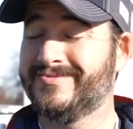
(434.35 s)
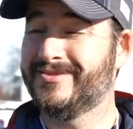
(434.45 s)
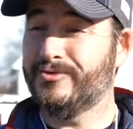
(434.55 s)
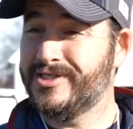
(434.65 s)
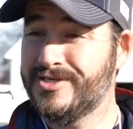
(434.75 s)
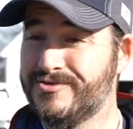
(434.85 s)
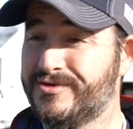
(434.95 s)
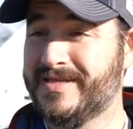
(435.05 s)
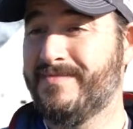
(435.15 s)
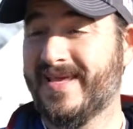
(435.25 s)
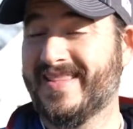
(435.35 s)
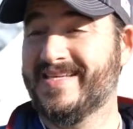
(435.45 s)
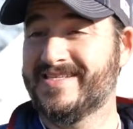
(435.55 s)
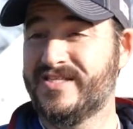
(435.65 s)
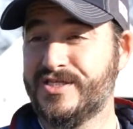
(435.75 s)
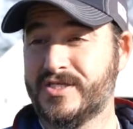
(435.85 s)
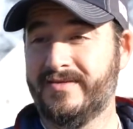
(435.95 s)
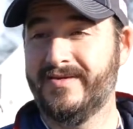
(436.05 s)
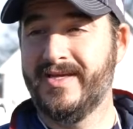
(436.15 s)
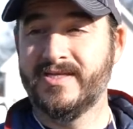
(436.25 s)
And only you can make that decision.
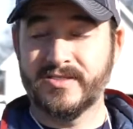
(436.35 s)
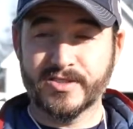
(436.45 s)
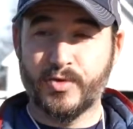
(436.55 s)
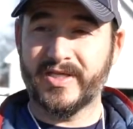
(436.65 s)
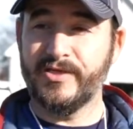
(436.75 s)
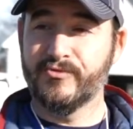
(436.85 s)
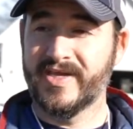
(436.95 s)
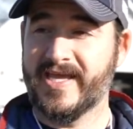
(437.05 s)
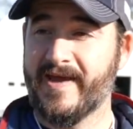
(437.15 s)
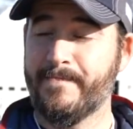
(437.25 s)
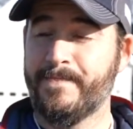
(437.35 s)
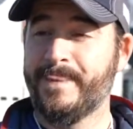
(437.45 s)
So let's quickly recap.